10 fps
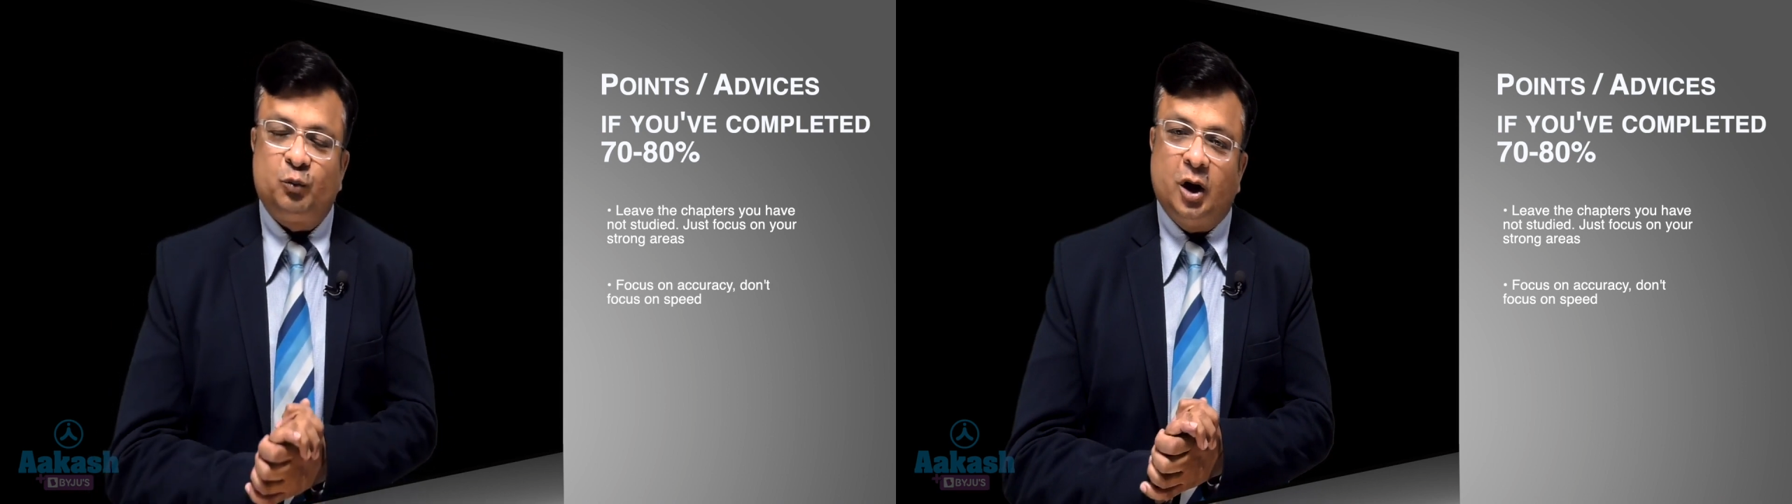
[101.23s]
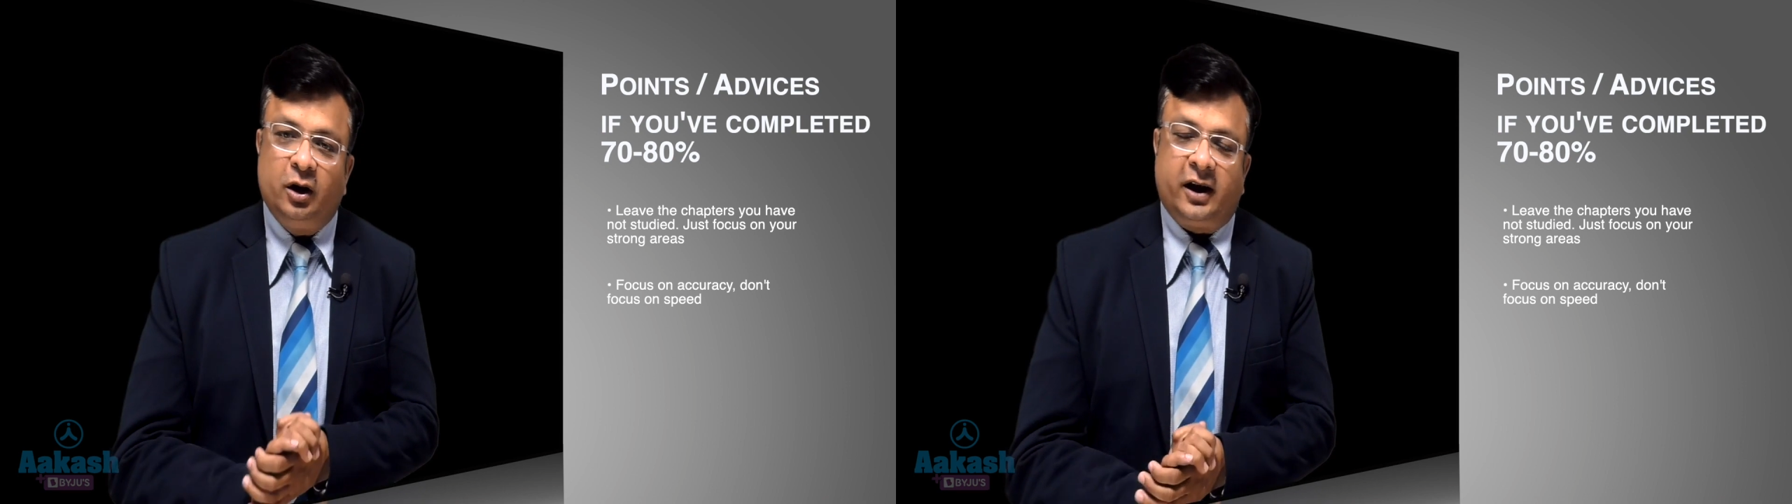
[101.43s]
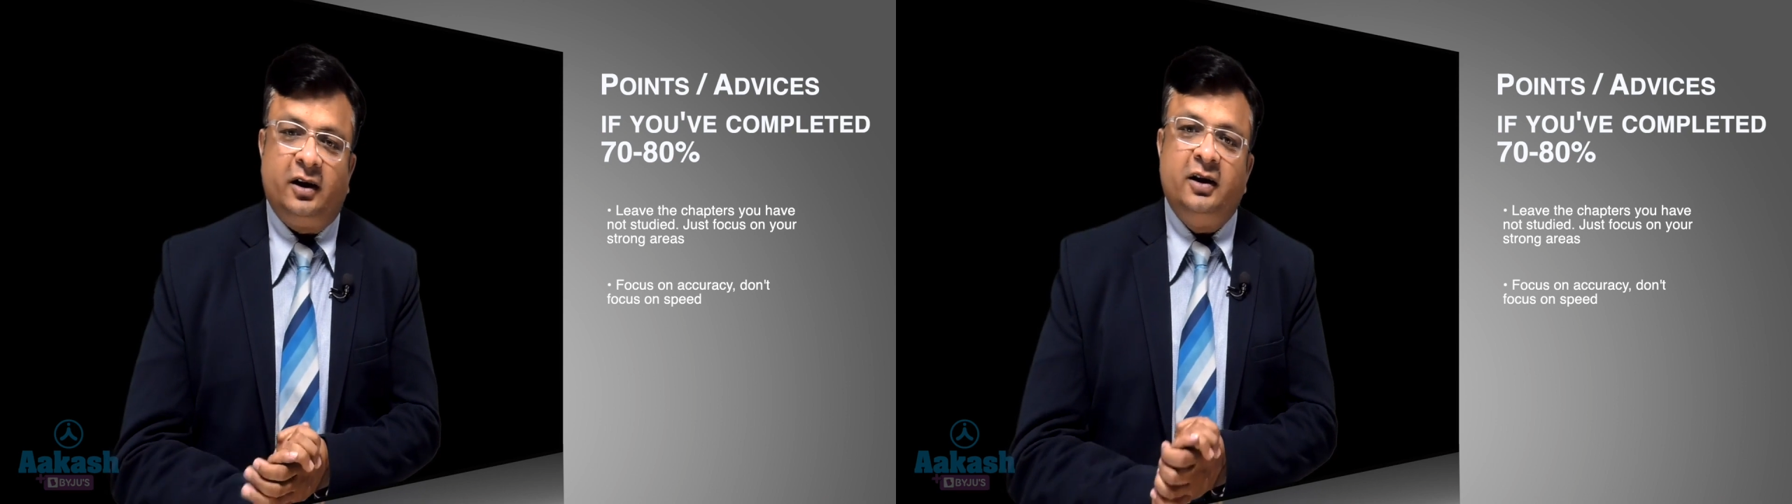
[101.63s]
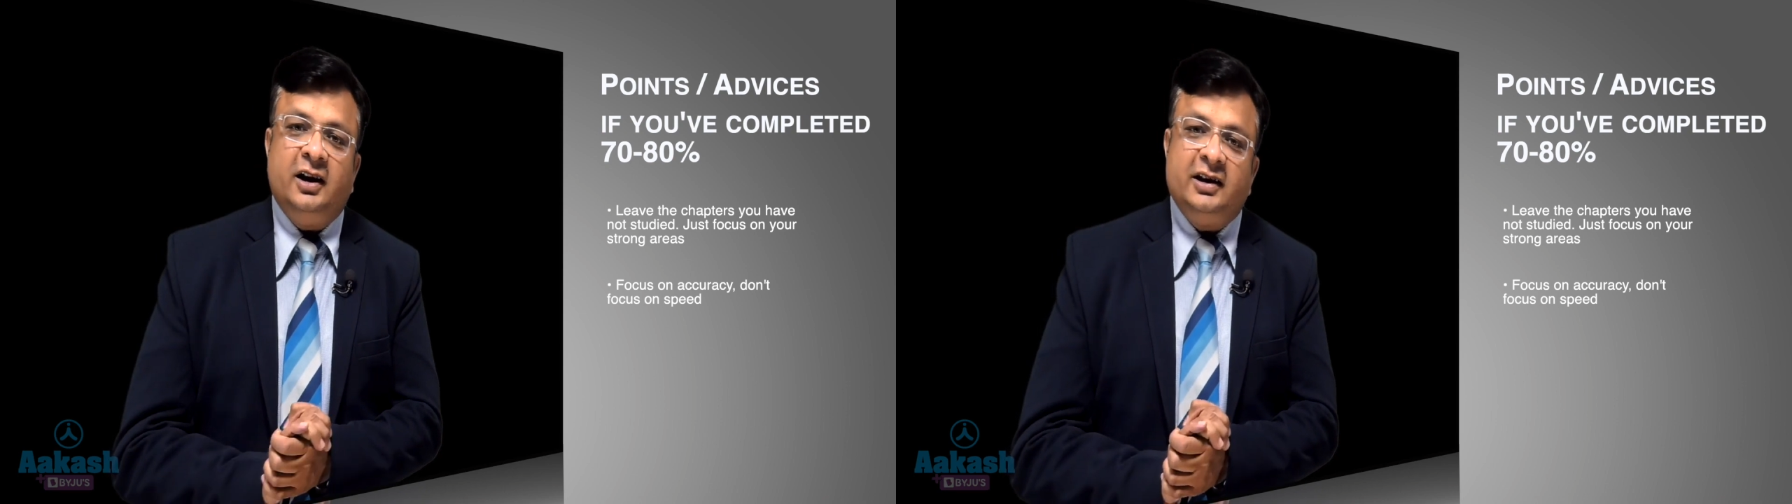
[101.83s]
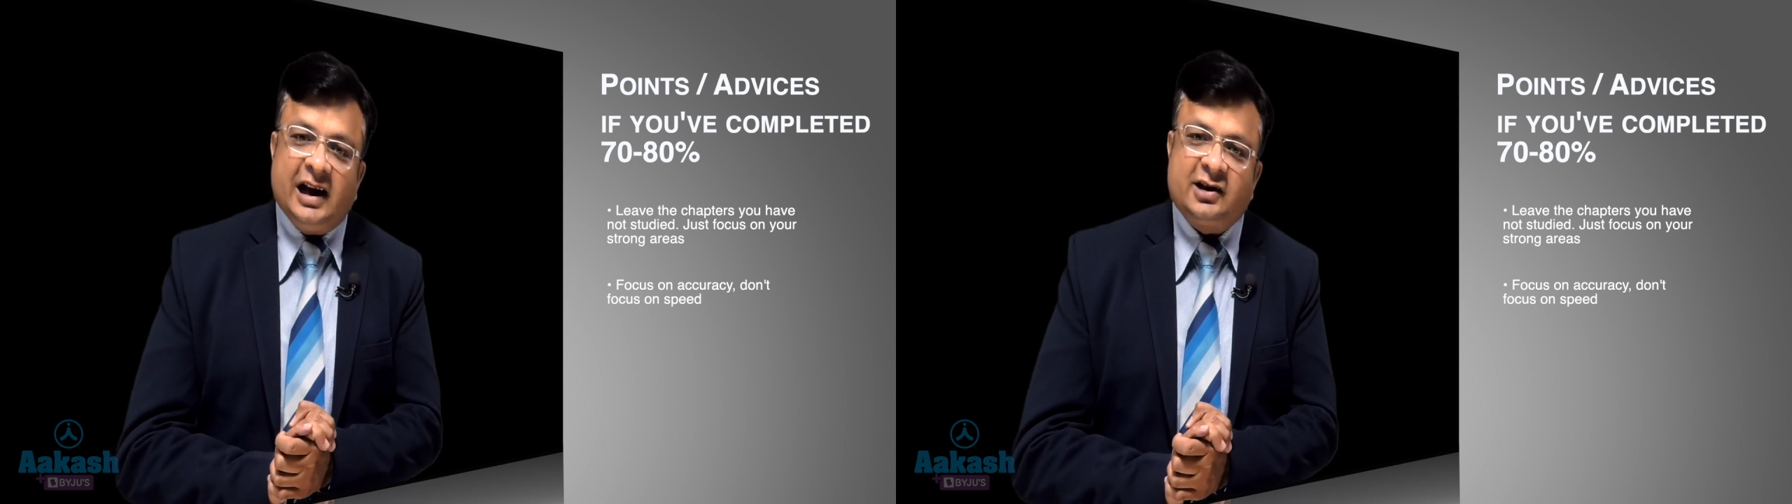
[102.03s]
Okay,
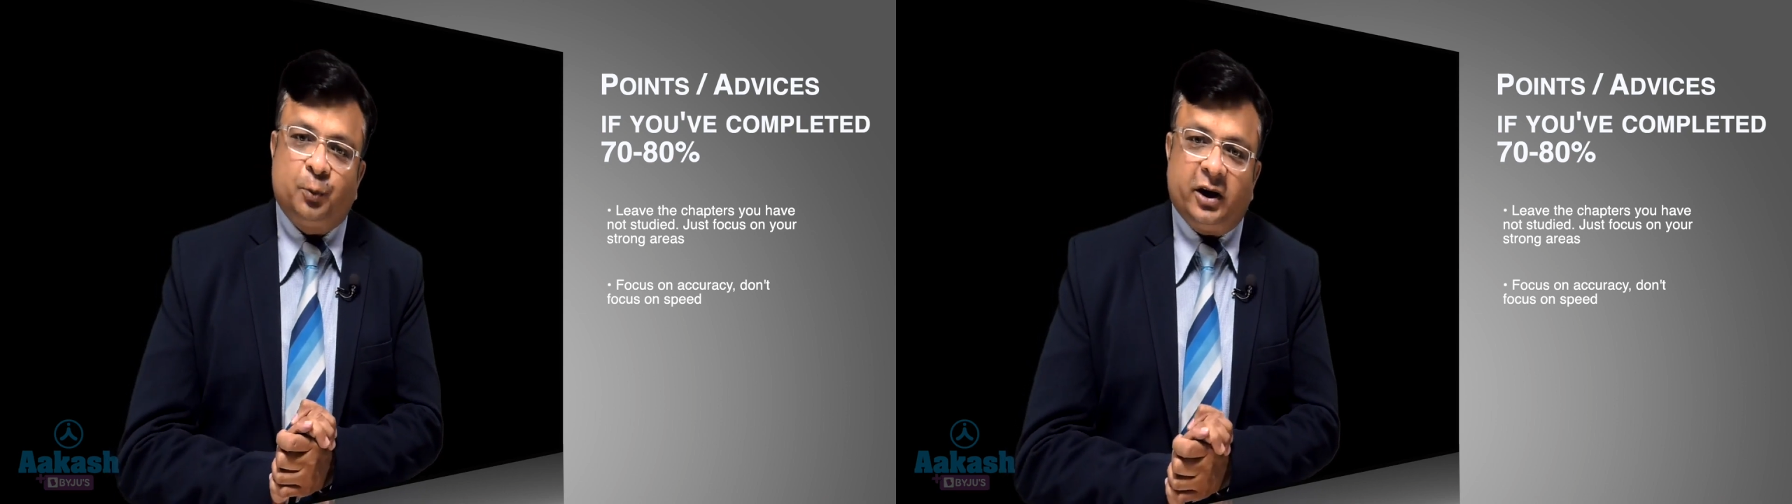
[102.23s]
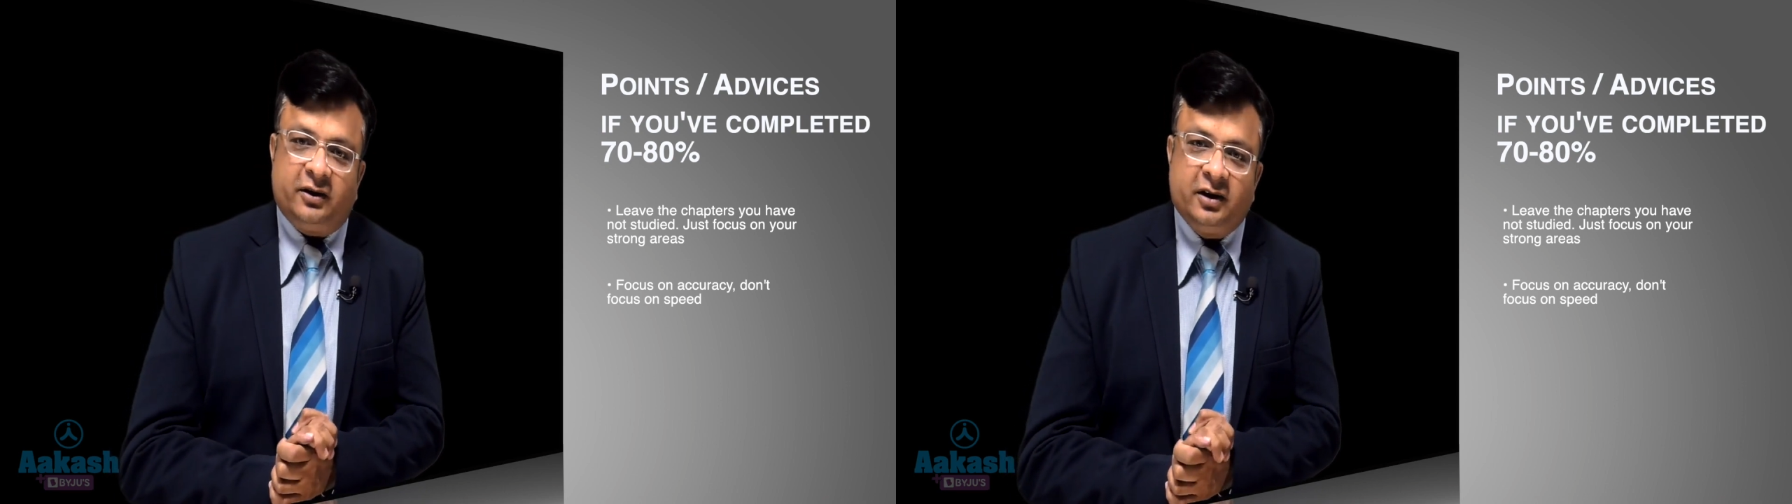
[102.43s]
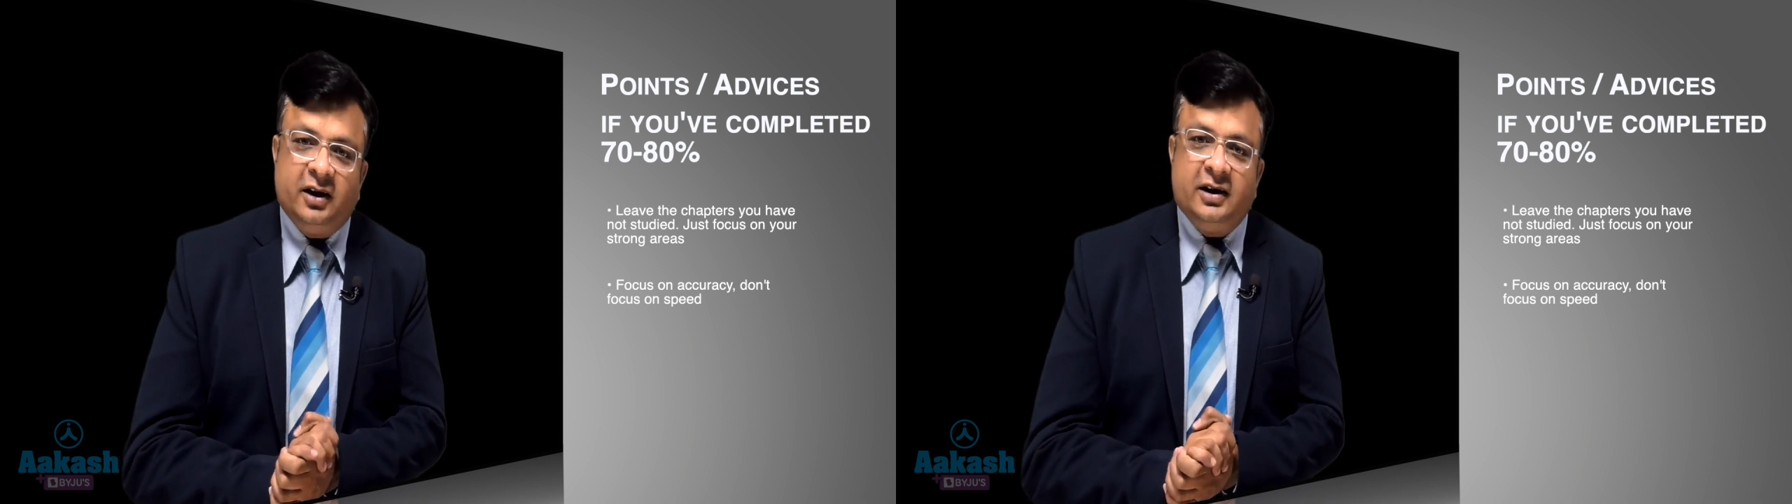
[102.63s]
next point.